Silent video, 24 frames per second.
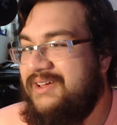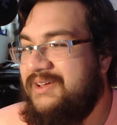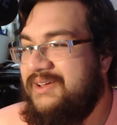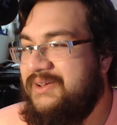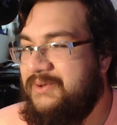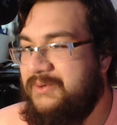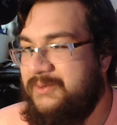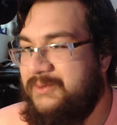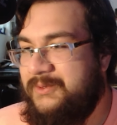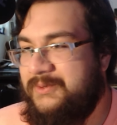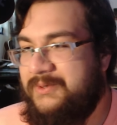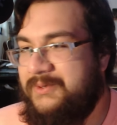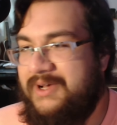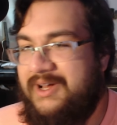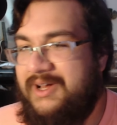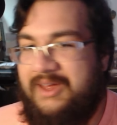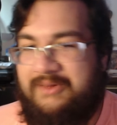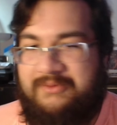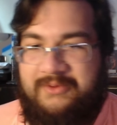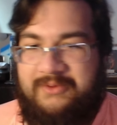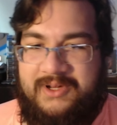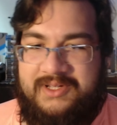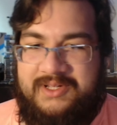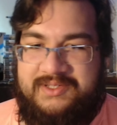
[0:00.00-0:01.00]
who
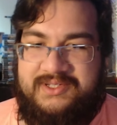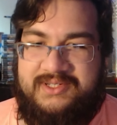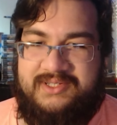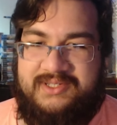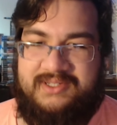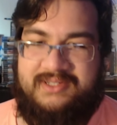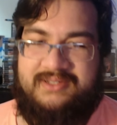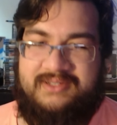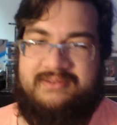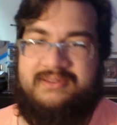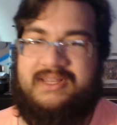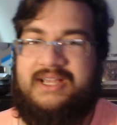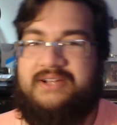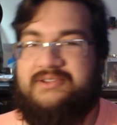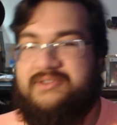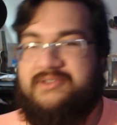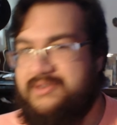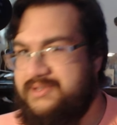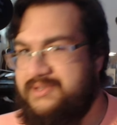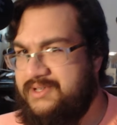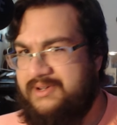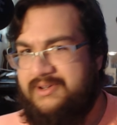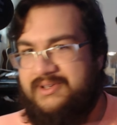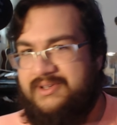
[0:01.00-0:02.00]
I've watched a lecture
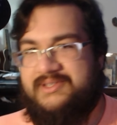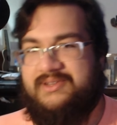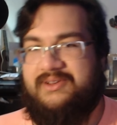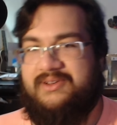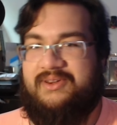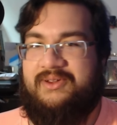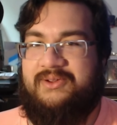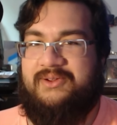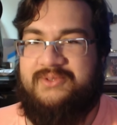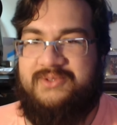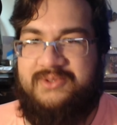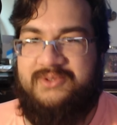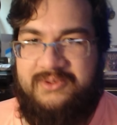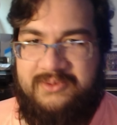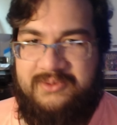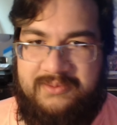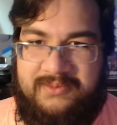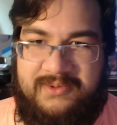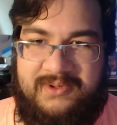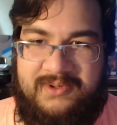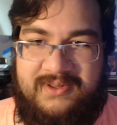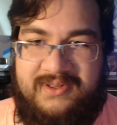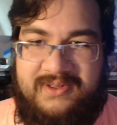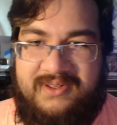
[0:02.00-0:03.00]
series on YouTube
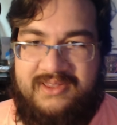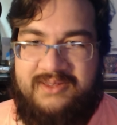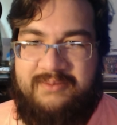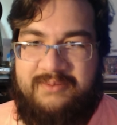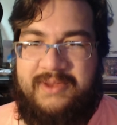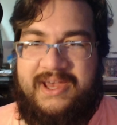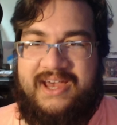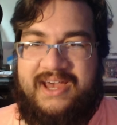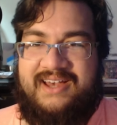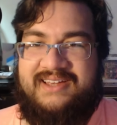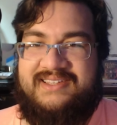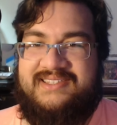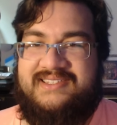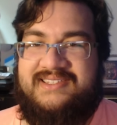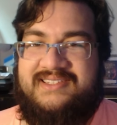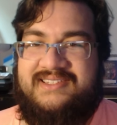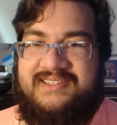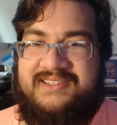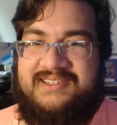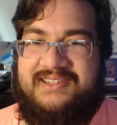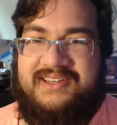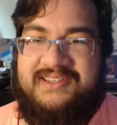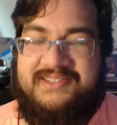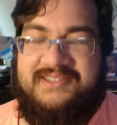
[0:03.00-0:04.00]
in the past,
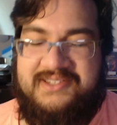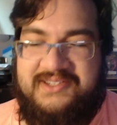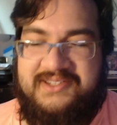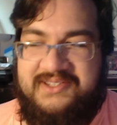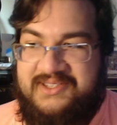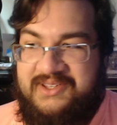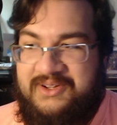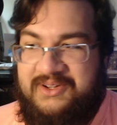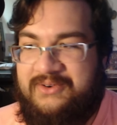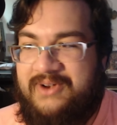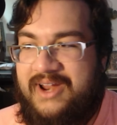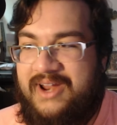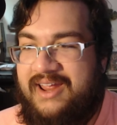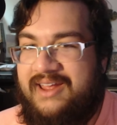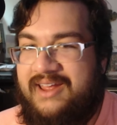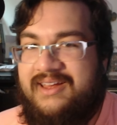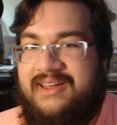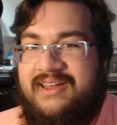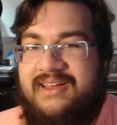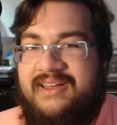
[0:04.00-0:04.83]
and is just a great